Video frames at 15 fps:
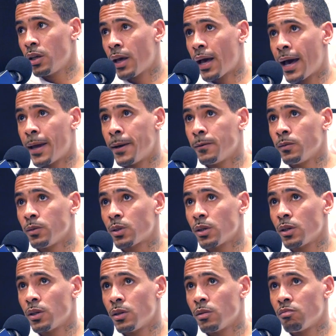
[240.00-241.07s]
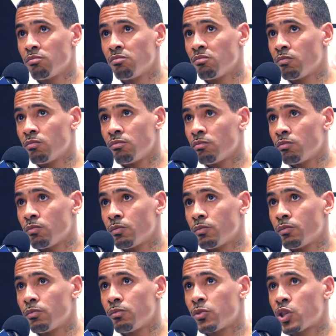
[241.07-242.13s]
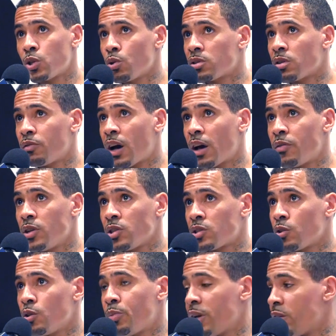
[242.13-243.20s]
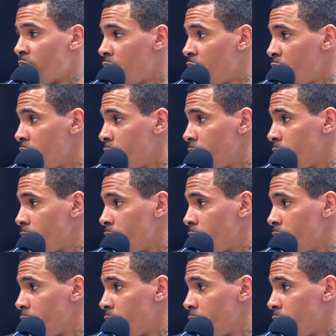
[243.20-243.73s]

and still surviving and still being relevant.